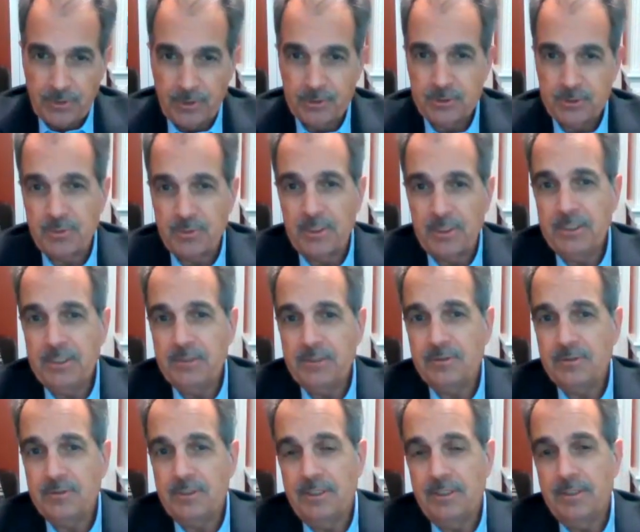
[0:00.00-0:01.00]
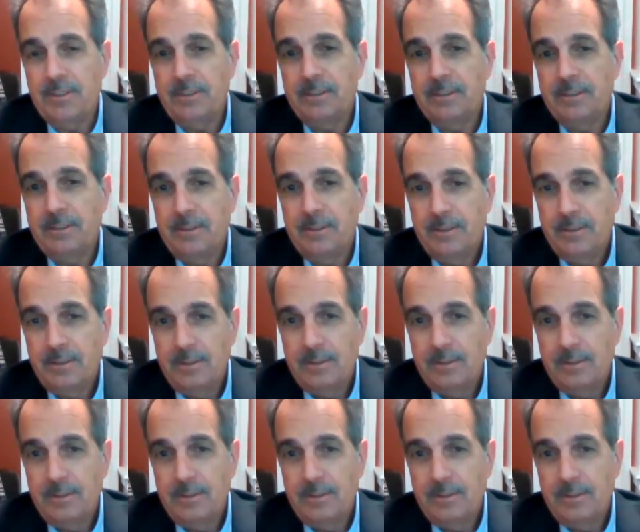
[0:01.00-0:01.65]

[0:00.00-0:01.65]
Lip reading: are trained in